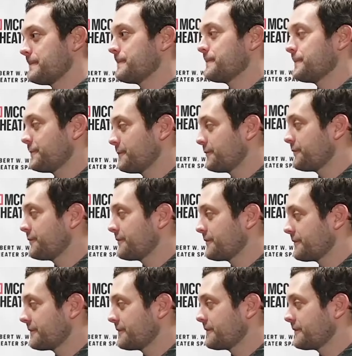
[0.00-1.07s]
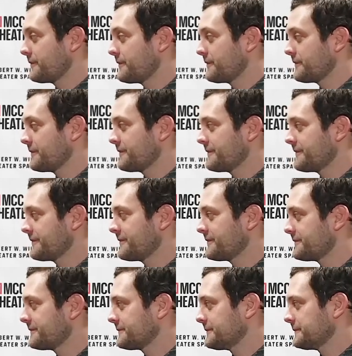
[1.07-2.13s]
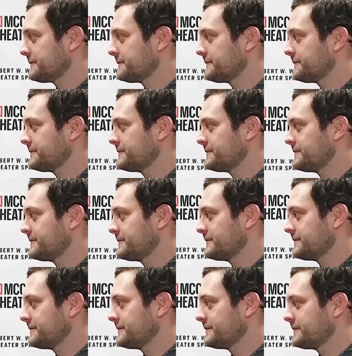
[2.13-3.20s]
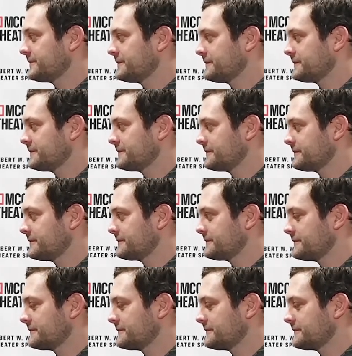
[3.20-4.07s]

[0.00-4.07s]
No words are spoken by the person on screen.